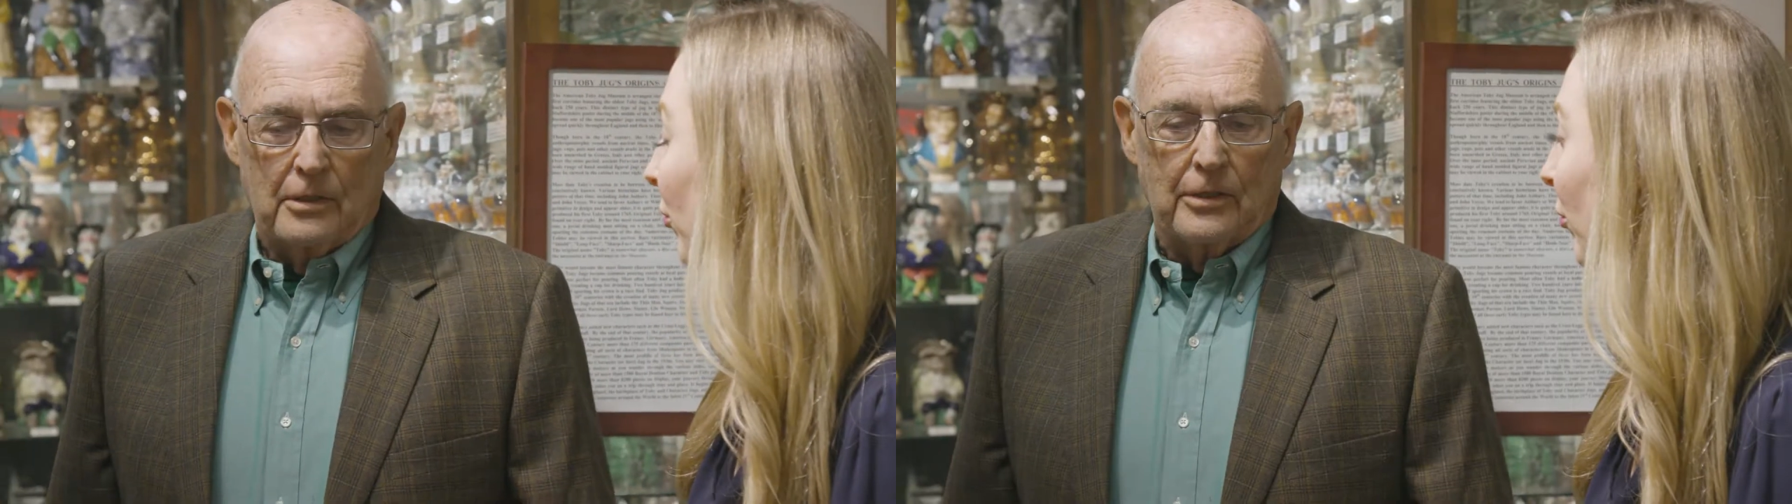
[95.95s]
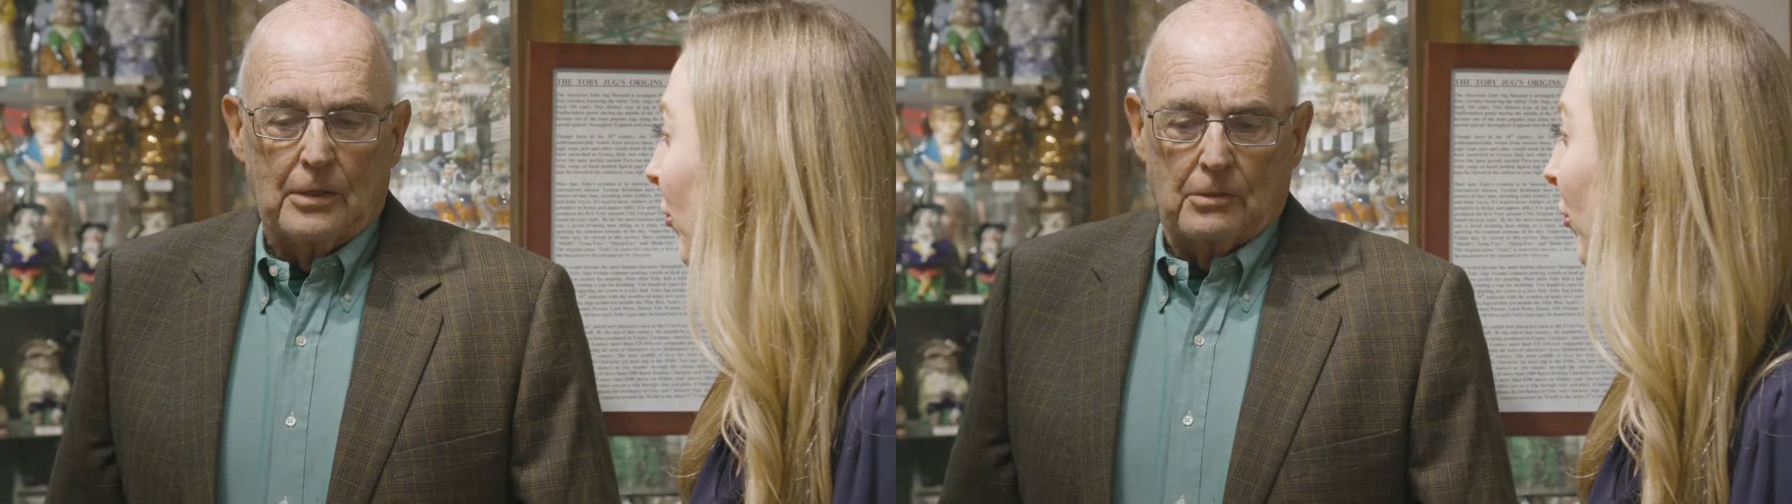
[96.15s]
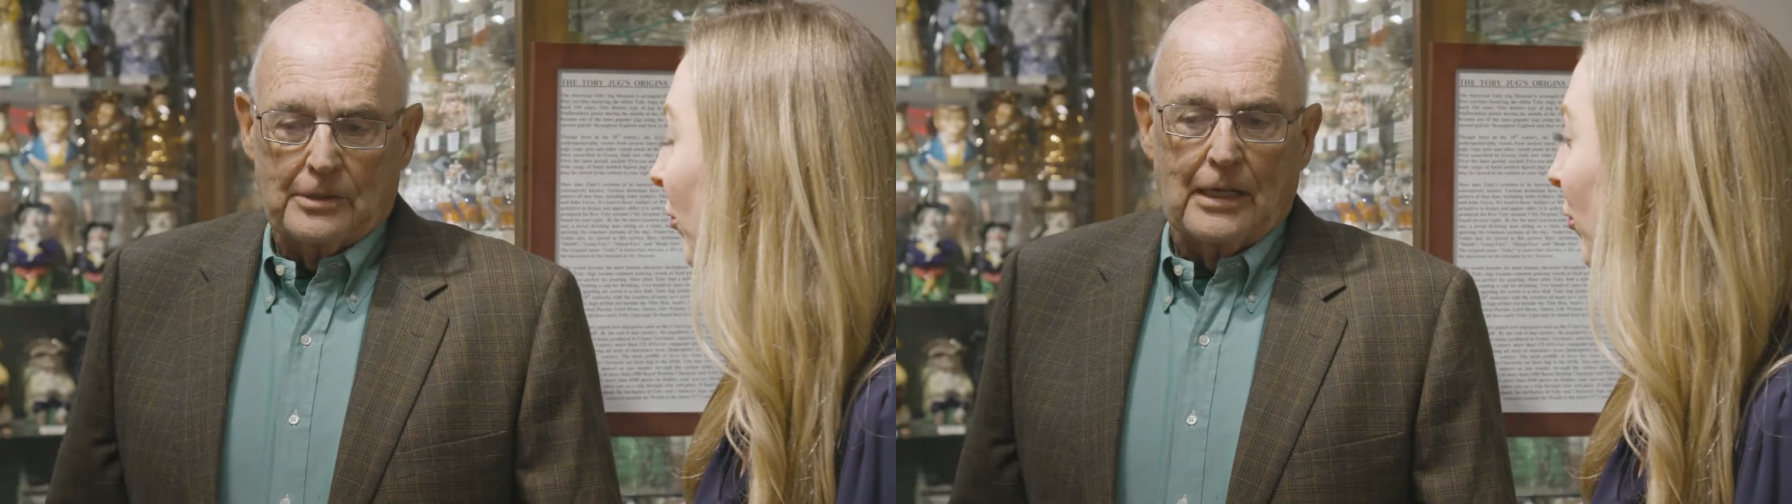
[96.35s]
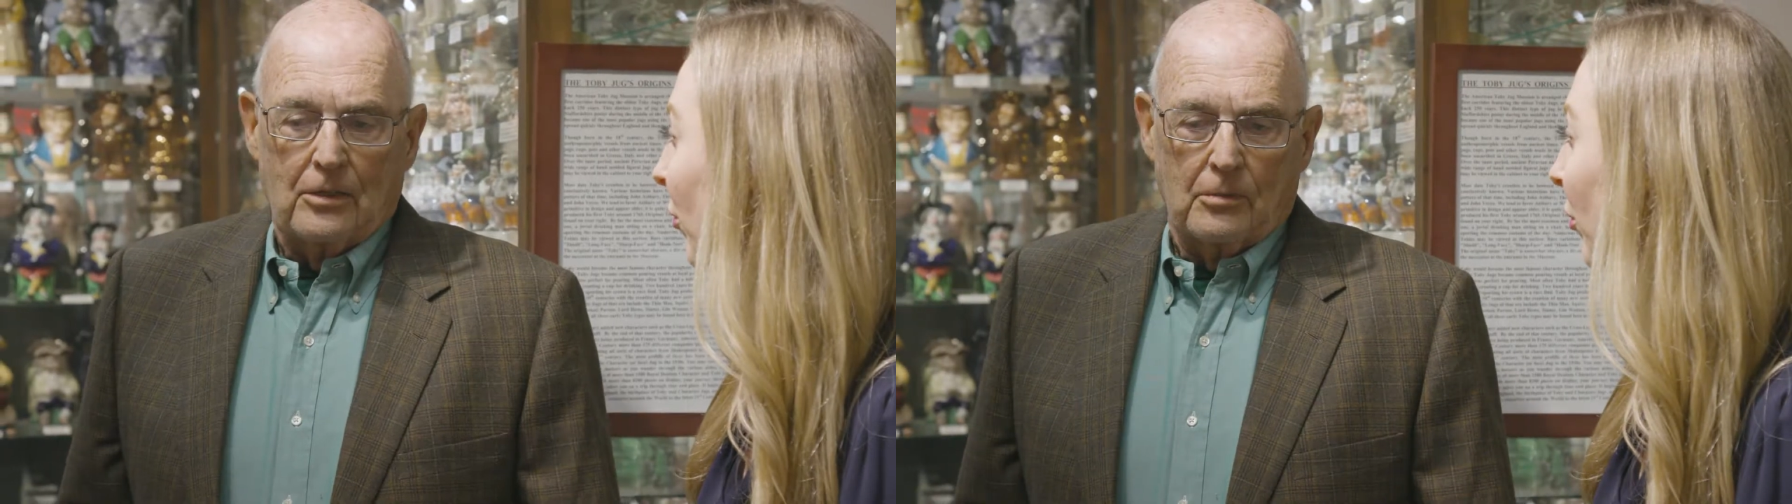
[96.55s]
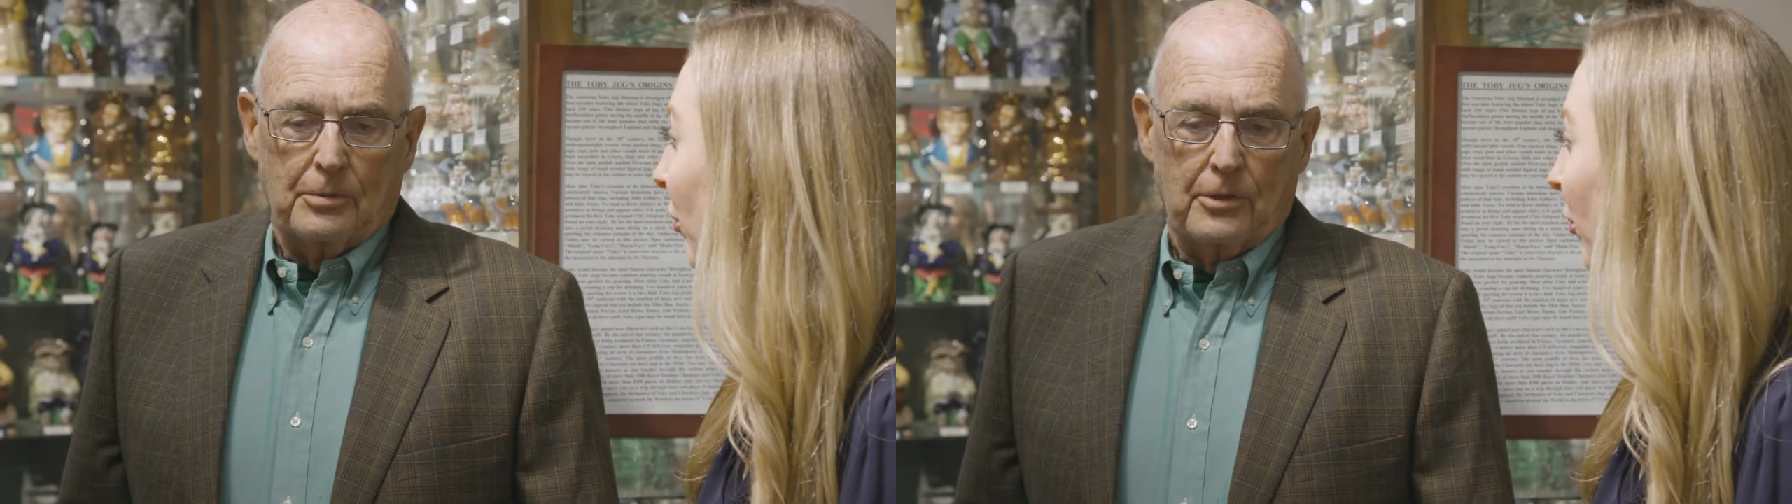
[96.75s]
and they were
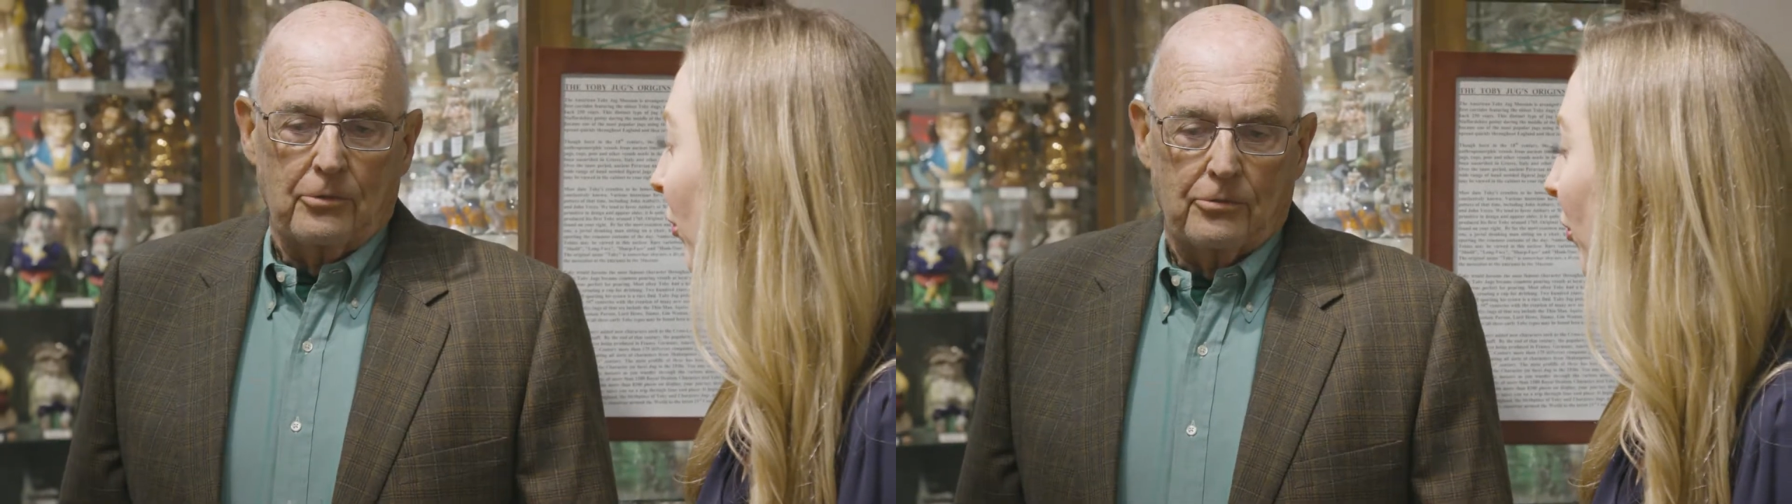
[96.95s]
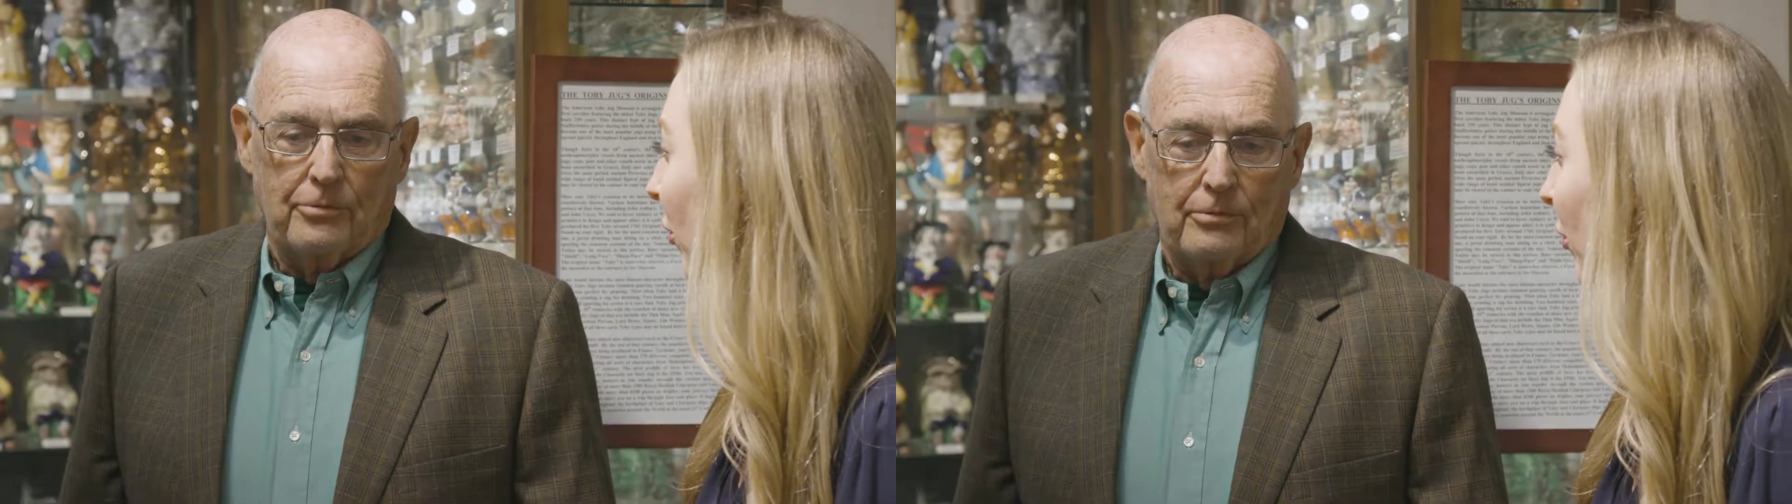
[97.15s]
$1 a piece.